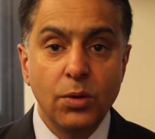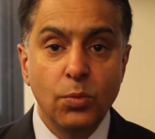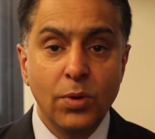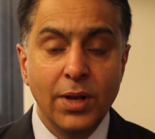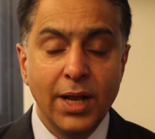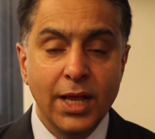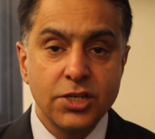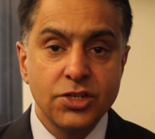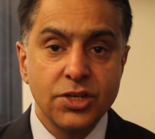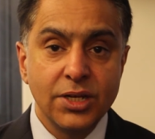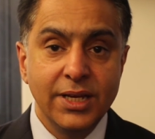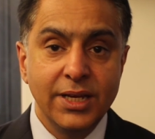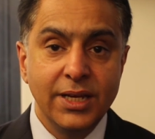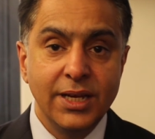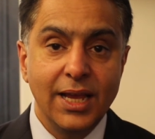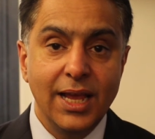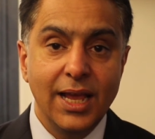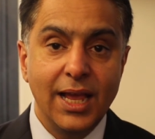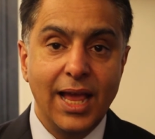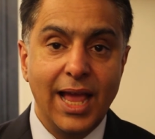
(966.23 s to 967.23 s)
will
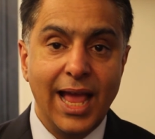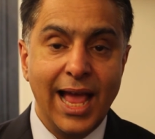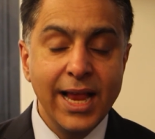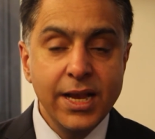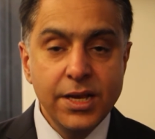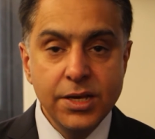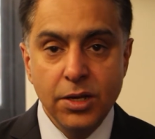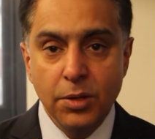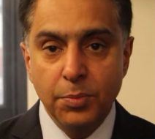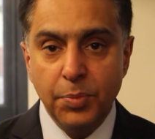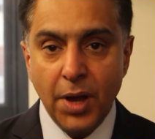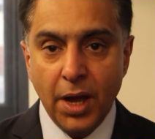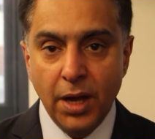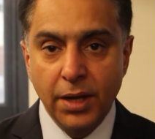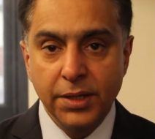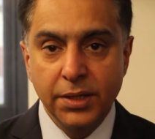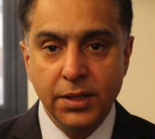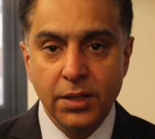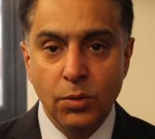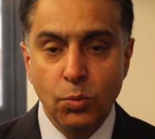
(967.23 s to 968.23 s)
actually end up
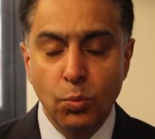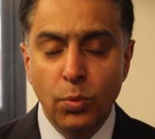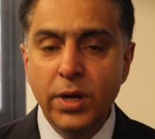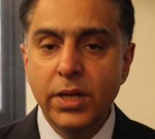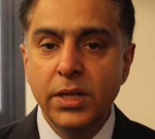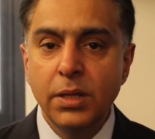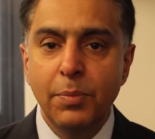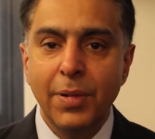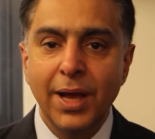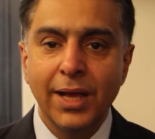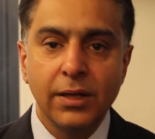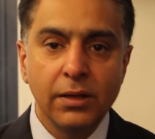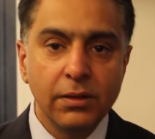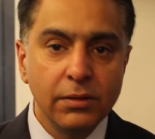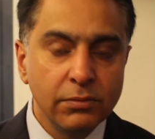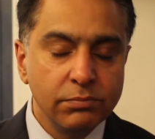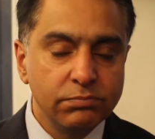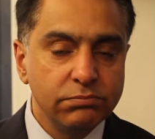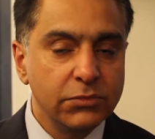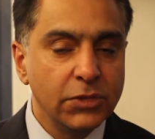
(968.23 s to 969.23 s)
either winning the
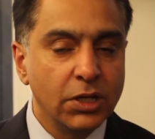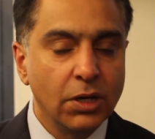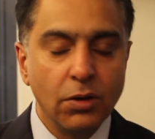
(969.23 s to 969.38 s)
battle,